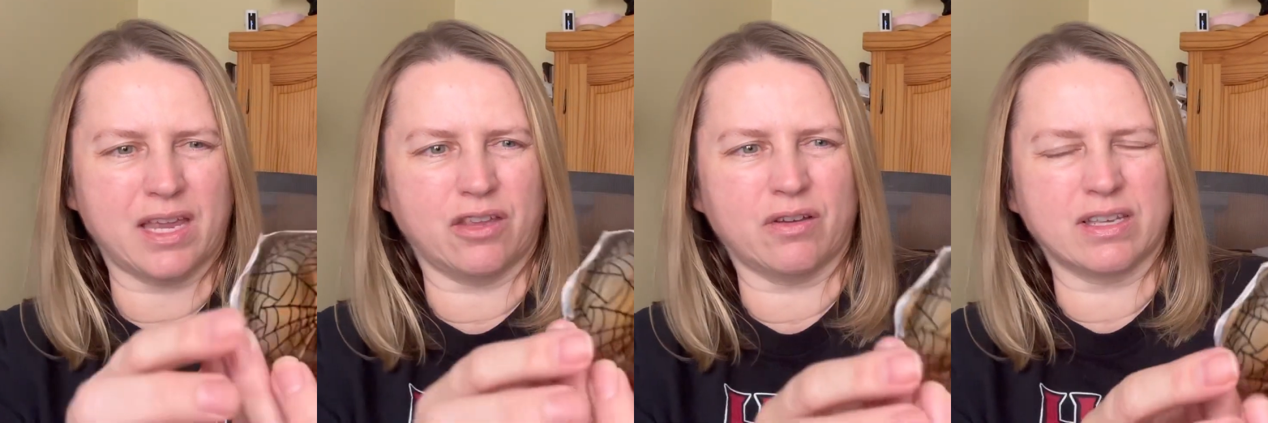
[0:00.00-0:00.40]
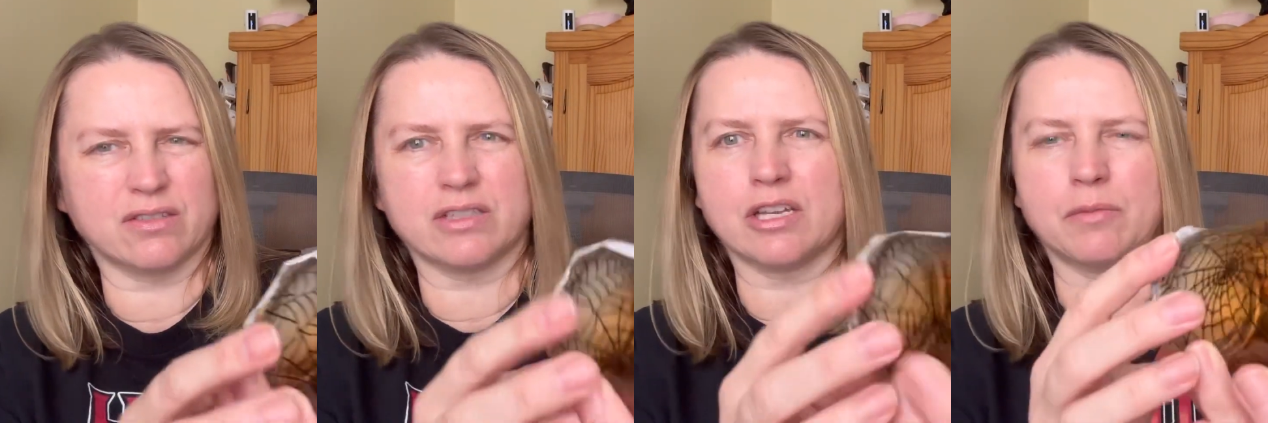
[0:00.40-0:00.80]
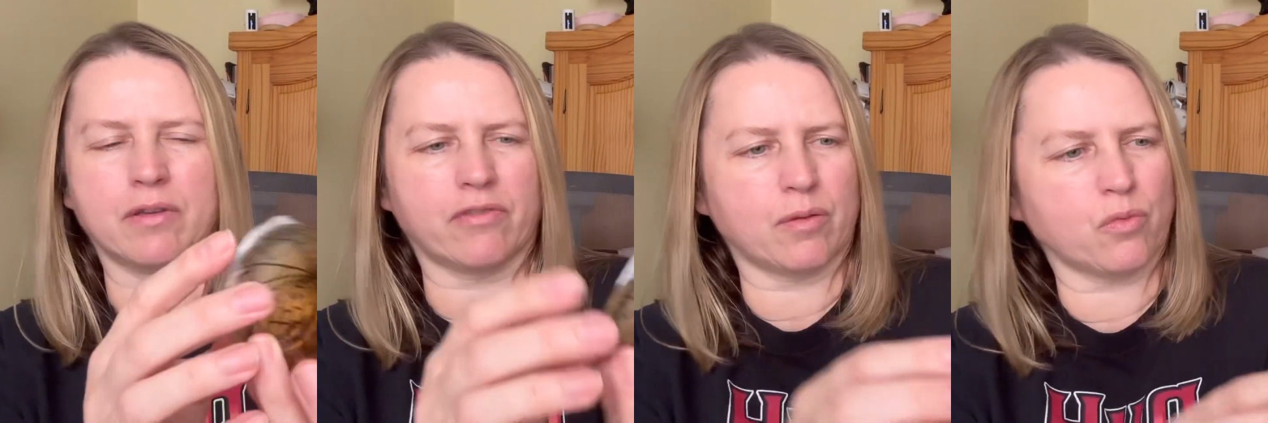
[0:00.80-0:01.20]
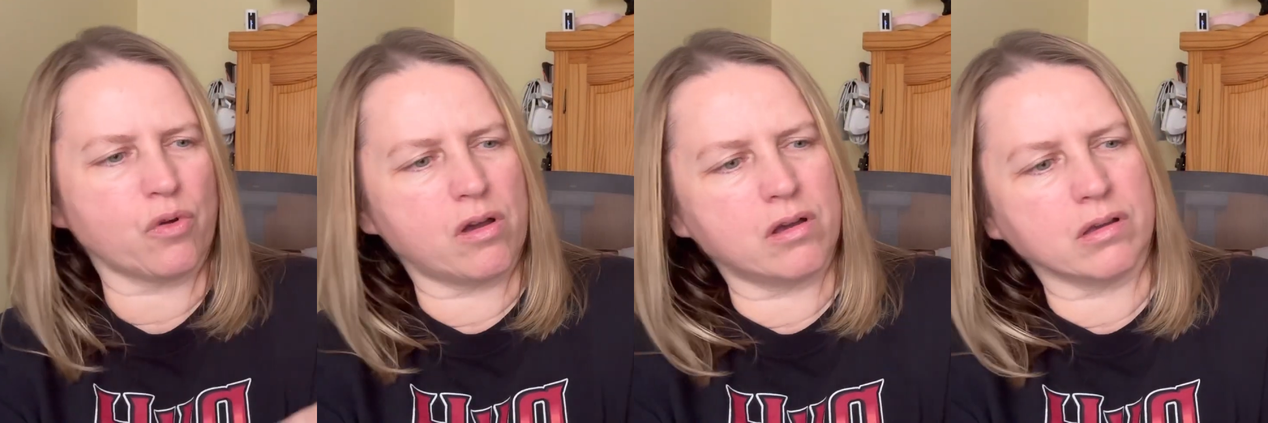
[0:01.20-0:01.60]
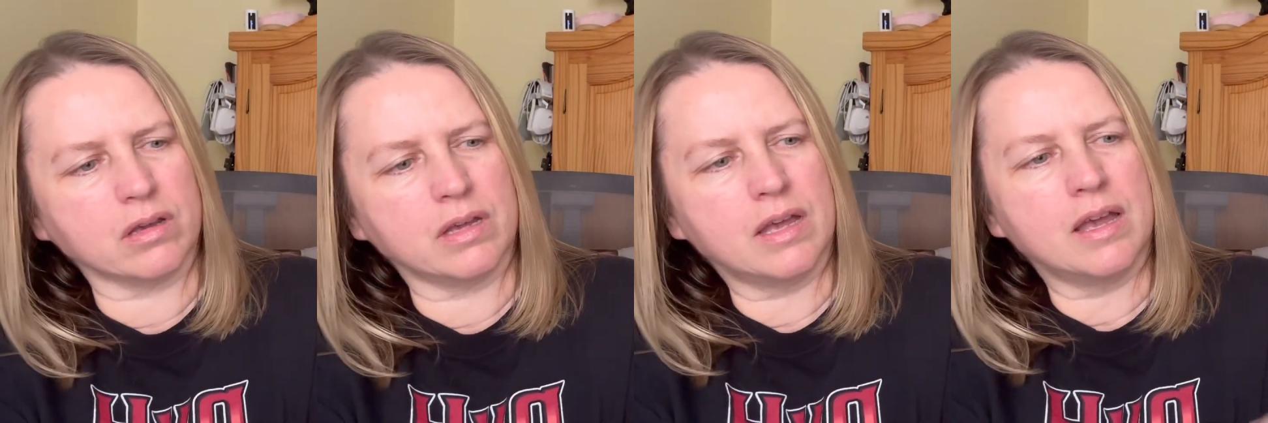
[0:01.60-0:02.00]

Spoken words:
You guys will tell me if I'm wrong.